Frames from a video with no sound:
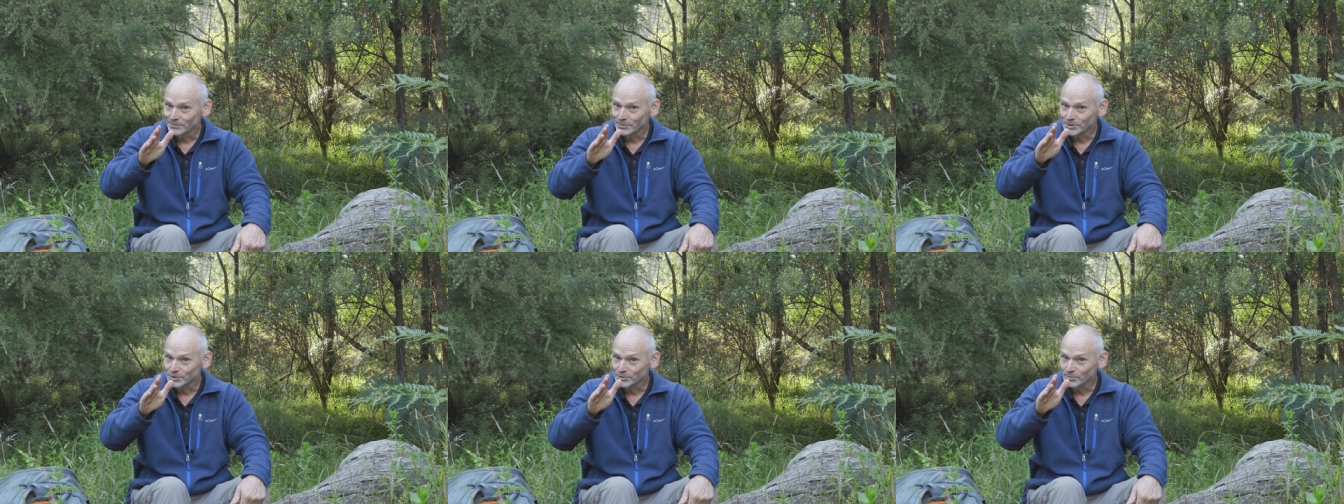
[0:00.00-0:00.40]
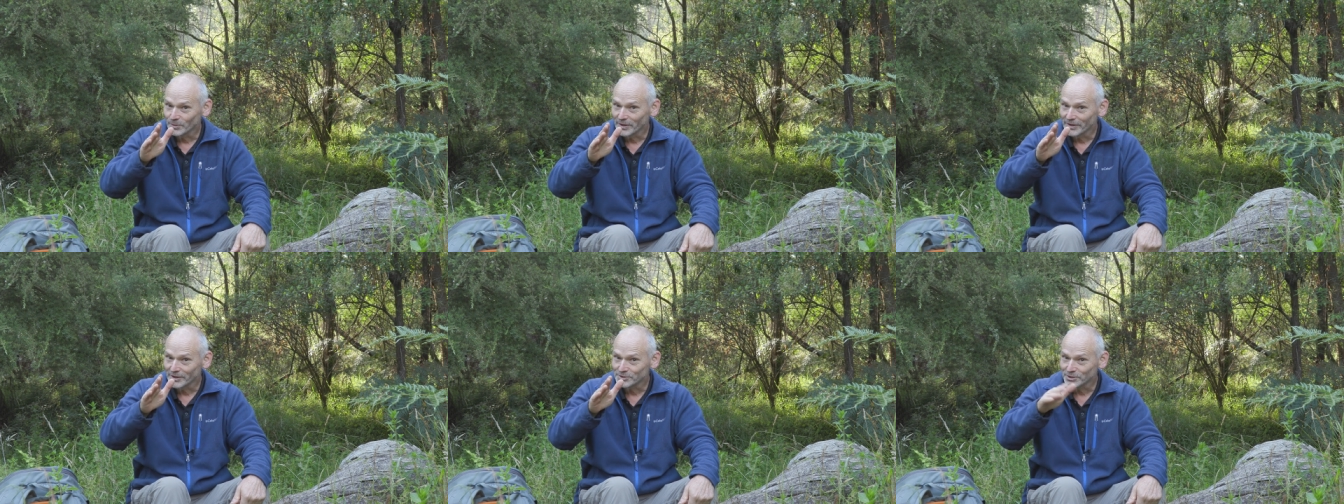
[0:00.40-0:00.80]
which is
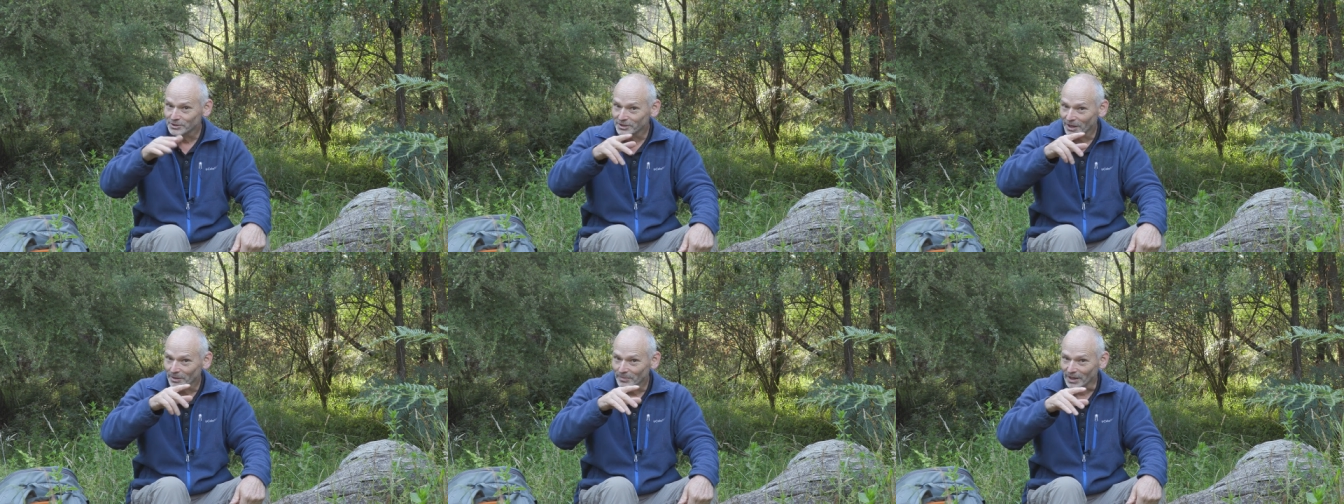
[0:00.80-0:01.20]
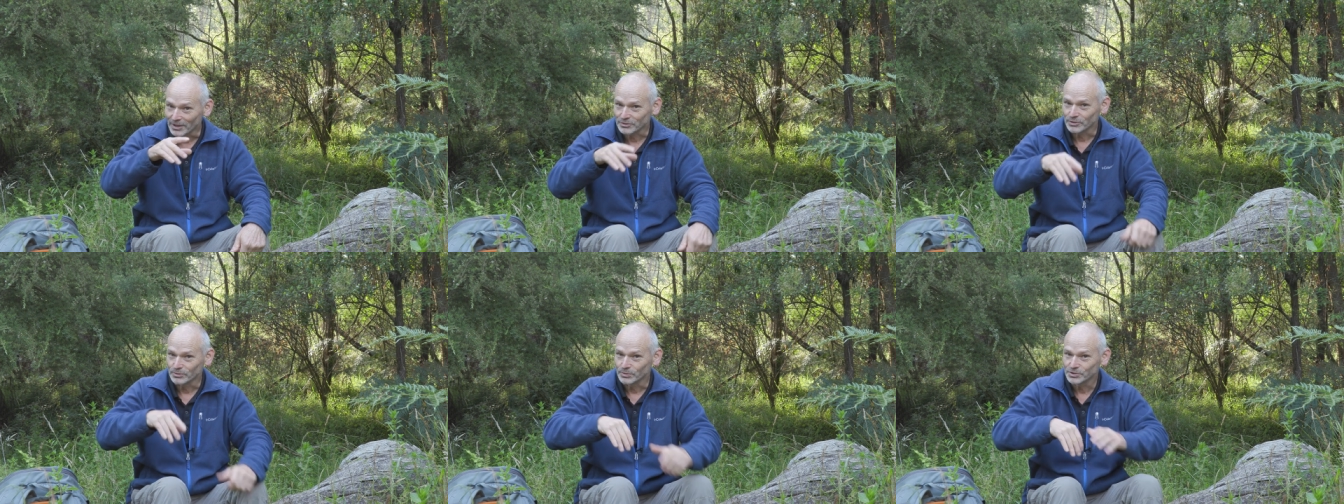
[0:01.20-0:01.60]
where they should go
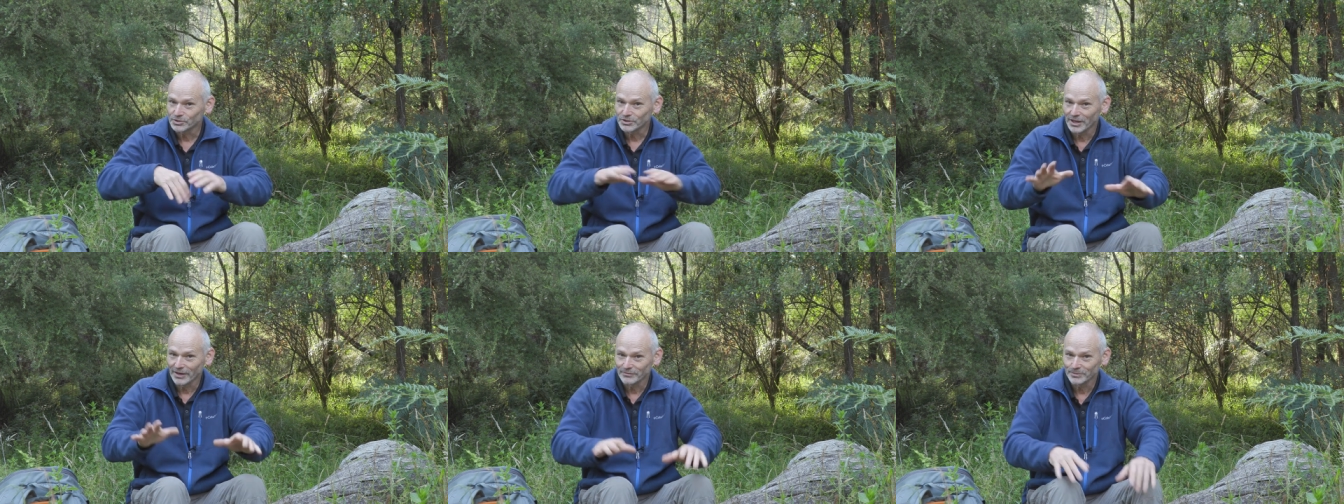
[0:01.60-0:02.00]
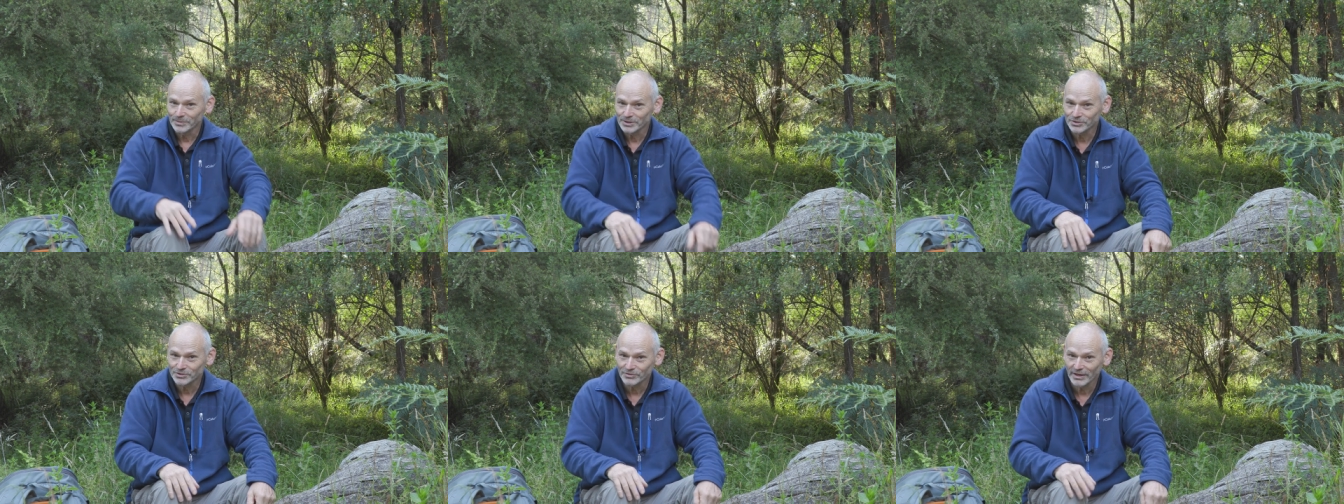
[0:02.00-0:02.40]
back to. We shouldn't have them
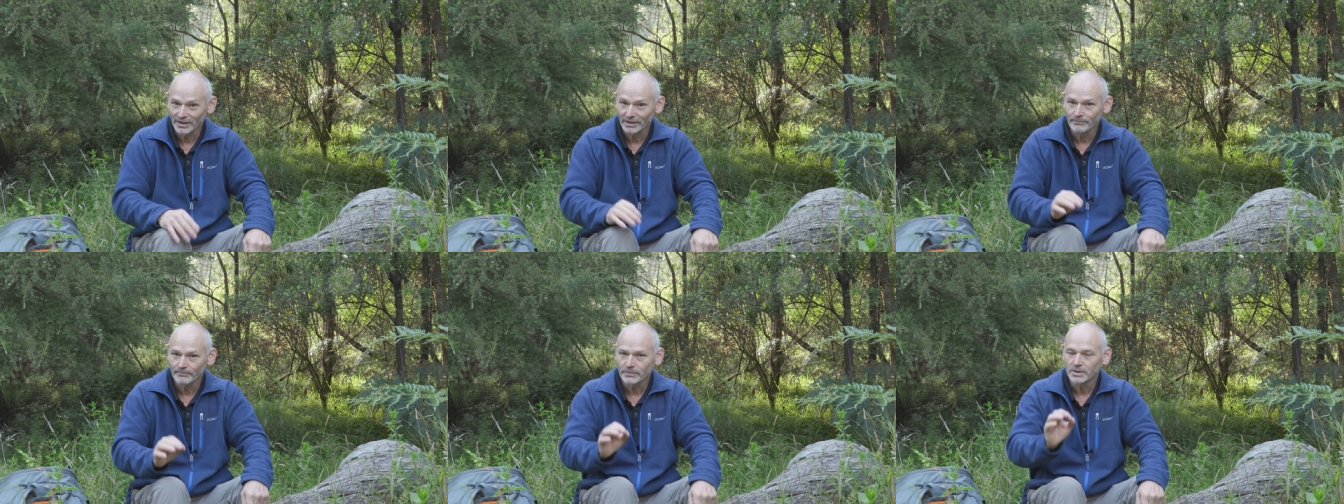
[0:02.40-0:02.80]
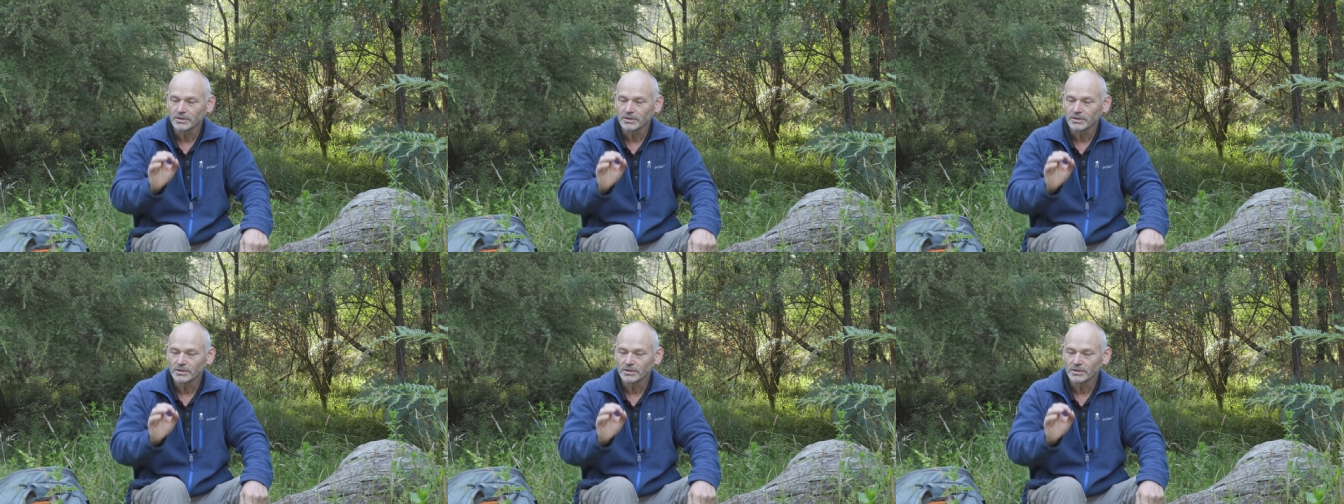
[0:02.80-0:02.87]
in Australia.